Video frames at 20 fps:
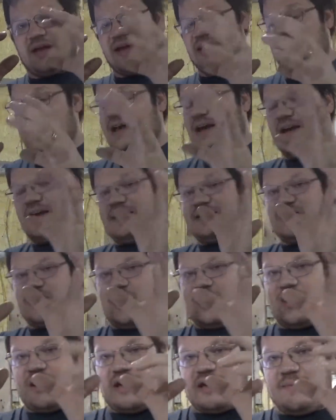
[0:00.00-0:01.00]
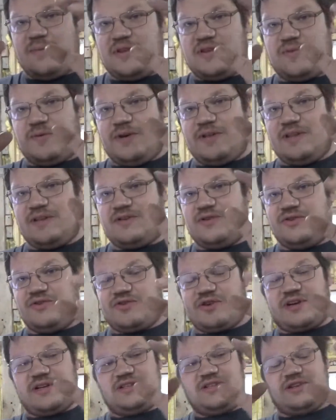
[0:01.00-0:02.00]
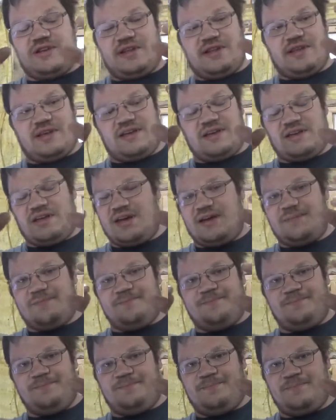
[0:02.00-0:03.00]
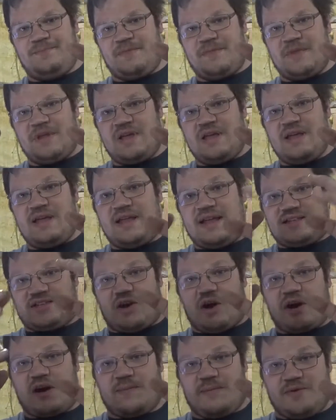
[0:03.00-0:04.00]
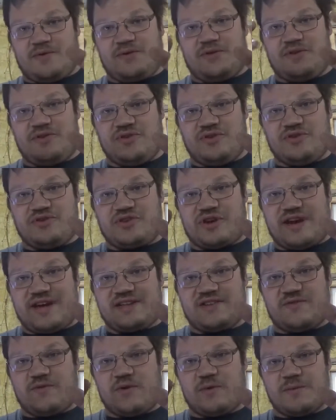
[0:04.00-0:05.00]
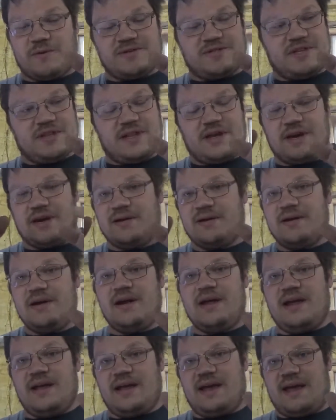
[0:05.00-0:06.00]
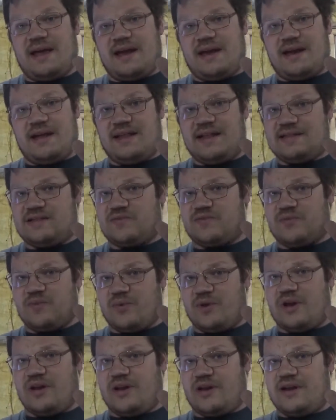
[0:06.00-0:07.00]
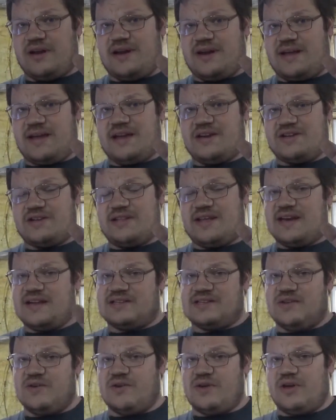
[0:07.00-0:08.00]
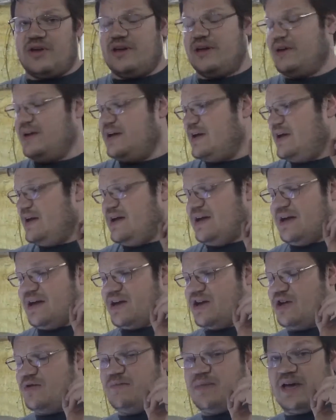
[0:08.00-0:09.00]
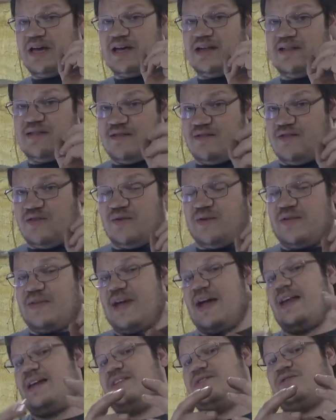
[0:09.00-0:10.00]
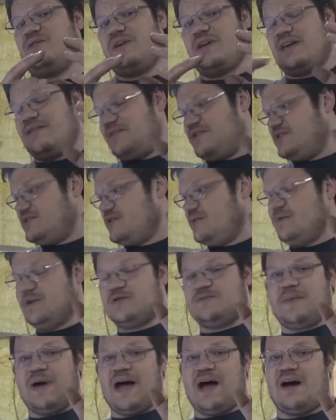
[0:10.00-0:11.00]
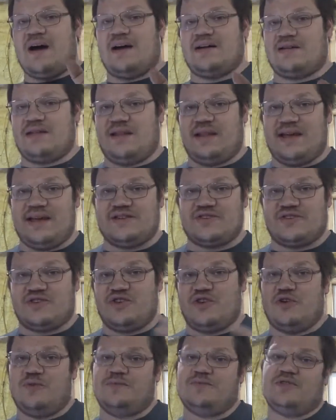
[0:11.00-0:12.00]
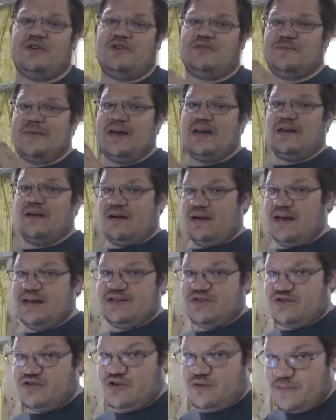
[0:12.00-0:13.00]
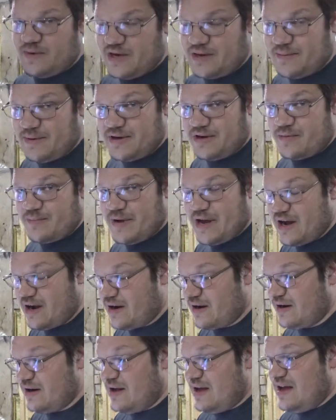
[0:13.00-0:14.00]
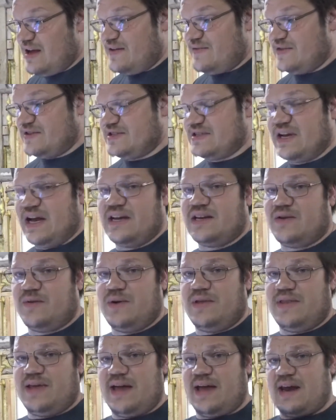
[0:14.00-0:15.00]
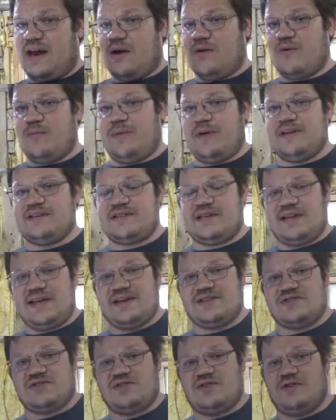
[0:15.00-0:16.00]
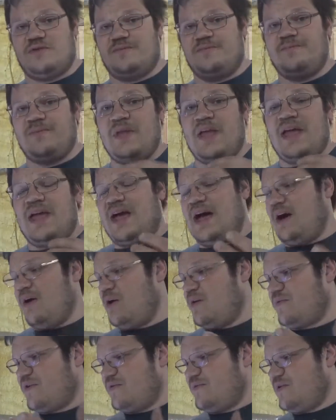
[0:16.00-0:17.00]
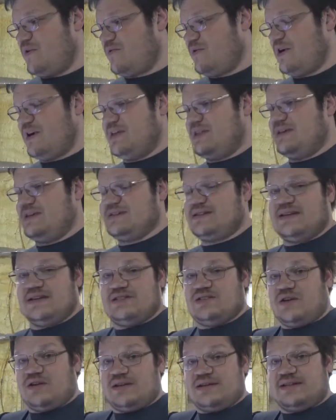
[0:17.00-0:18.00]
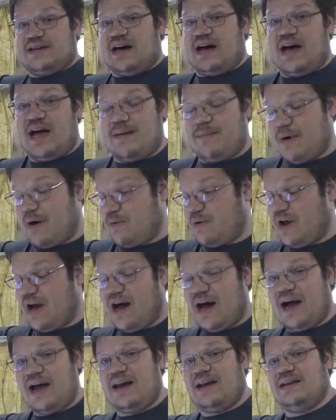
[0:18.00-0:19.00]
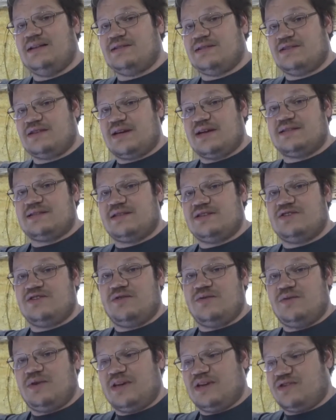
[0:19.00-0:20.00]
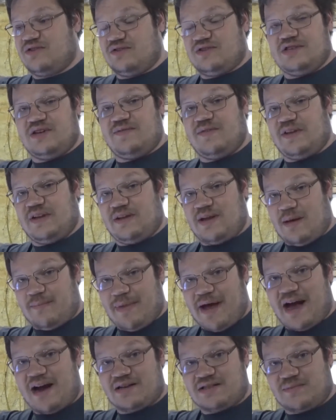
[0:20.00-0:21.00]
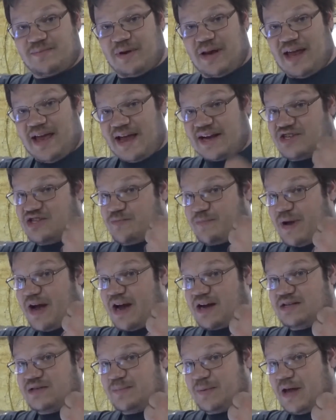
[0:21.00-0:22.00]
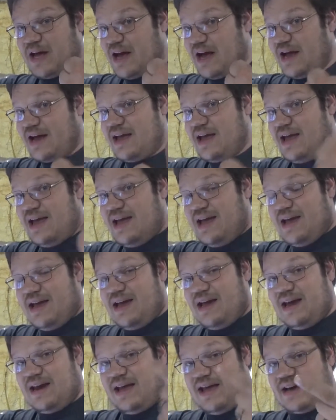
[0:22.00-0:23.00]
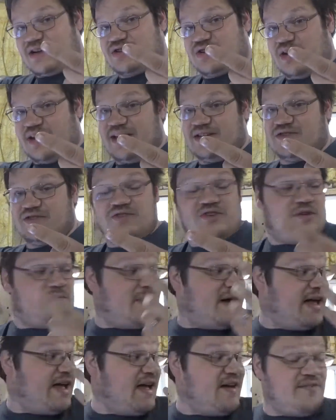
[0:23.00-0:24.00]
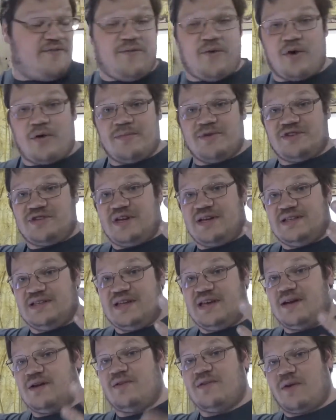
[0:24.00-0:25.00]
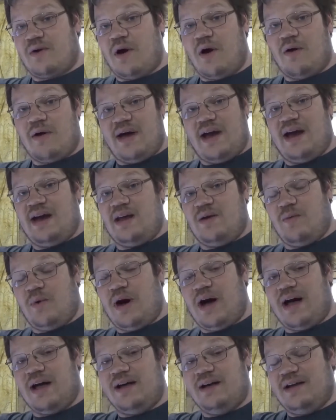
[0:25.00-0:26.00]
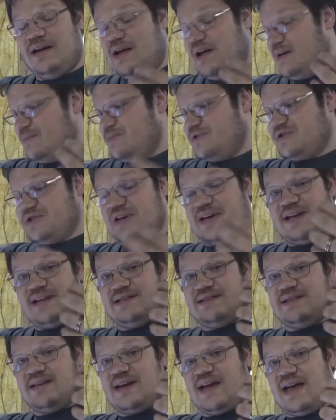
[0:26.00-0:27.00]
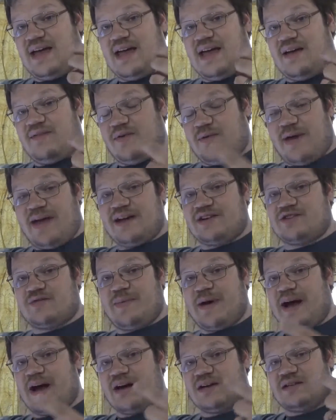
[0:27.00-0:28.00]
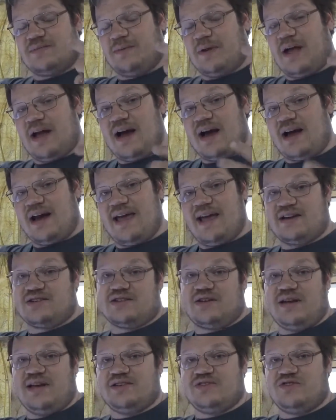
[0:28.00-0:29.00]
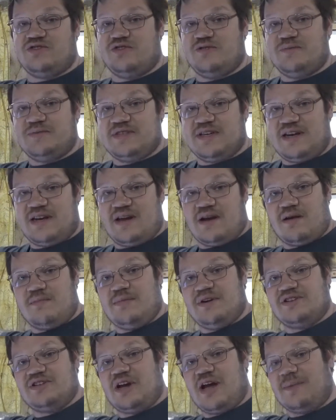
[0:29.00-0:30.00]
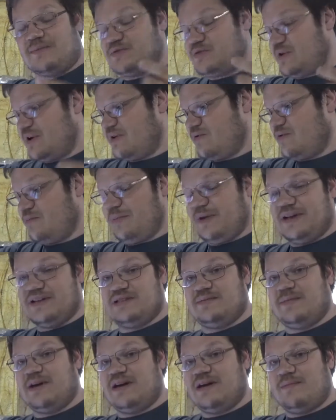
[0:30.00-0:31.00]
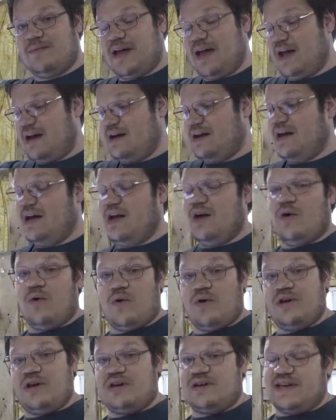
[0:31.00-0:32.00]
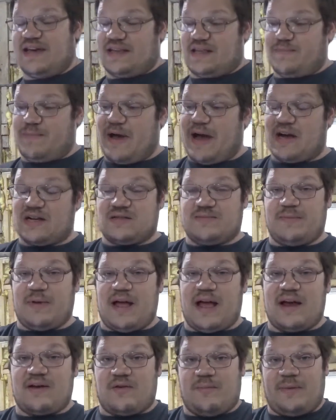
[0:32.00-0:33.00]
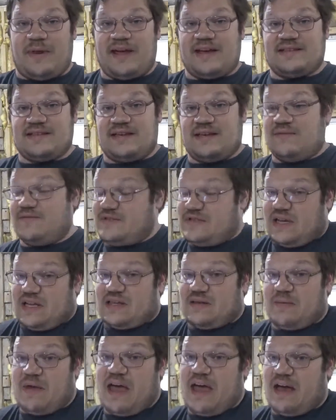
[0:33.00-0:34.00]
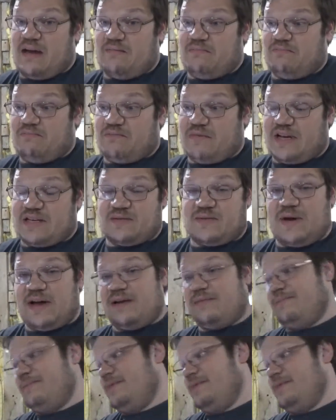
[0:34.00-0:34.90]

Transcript: And that's arcing between the two trans the um, that's arcing between the two transformers in there and uh, that's a really good indication that it's no good. It could be doing that and it's only giving so much power out to the laser tube so it's making your laser tube come under power. If it's not doing that, I'll replace the laser tube. However, if you're running these things all the time, I would highly suggest that you get yourself a, a power supply, extra power supply, and an extra laser tube. I have four machines here, they're all 80 watt machines and I have an extra power supply and an extra laser tube sitting here at my shop so I can replace them on demand. Or you could take the power supply and replace it, it's not the bad. Guess what?